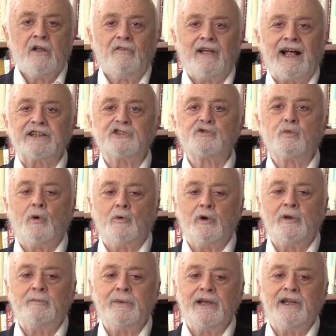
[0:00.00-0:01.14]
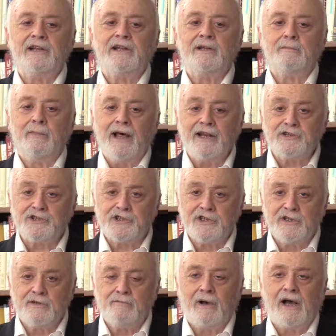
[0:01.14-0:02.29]
That's what we mean in
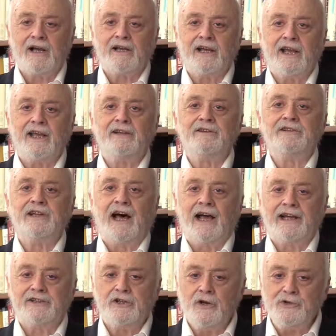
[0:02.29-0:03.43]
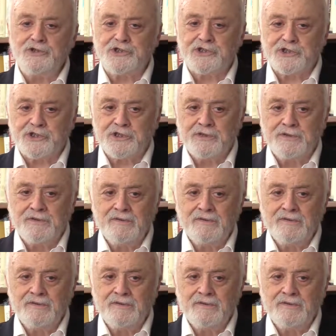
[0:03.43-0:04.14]
medicine by a diagnosis.